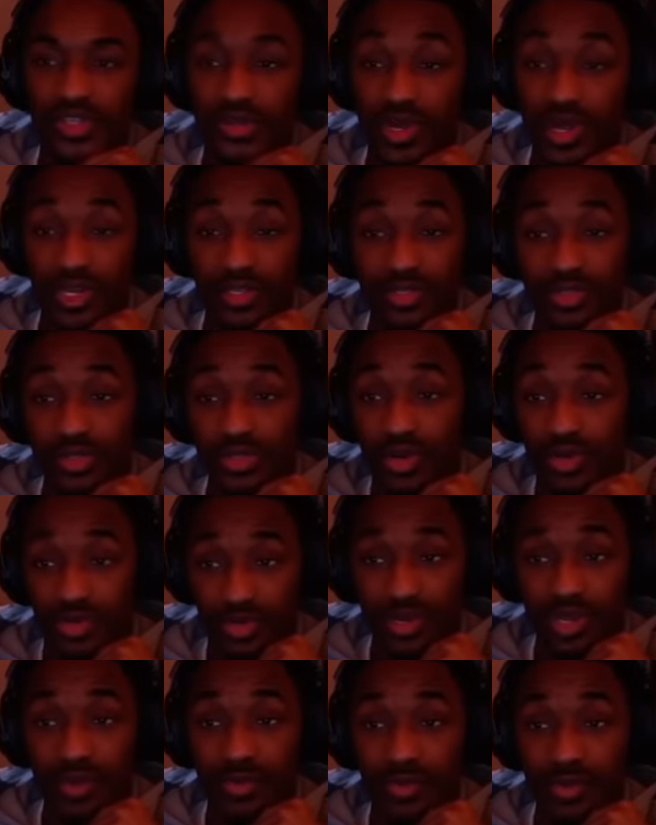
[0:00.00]
You
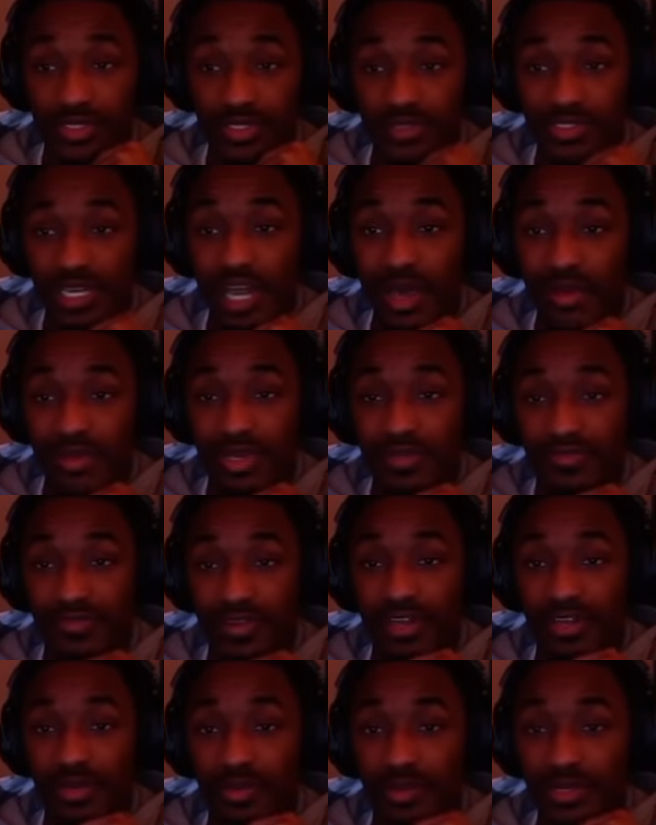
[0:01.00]
gotta put the time in to
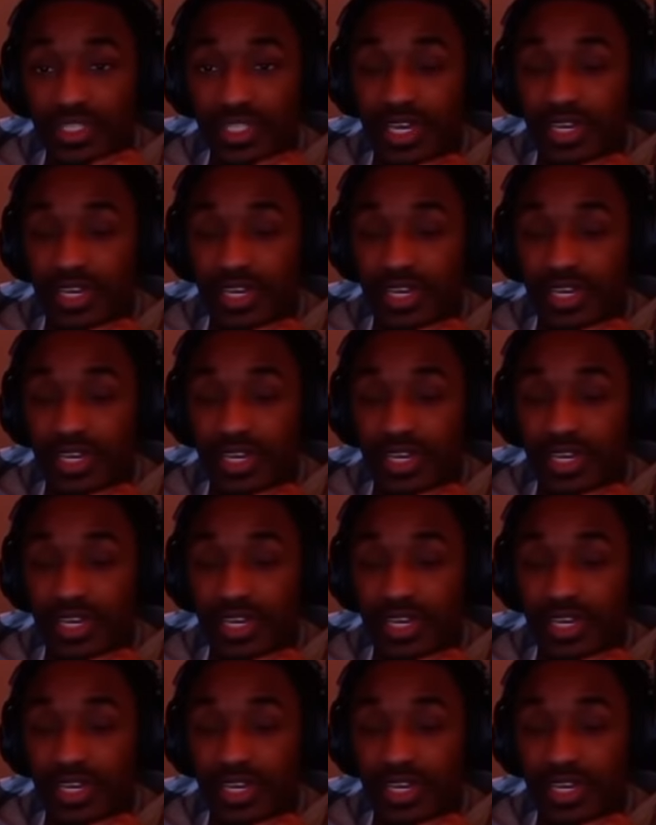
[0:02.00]
find out what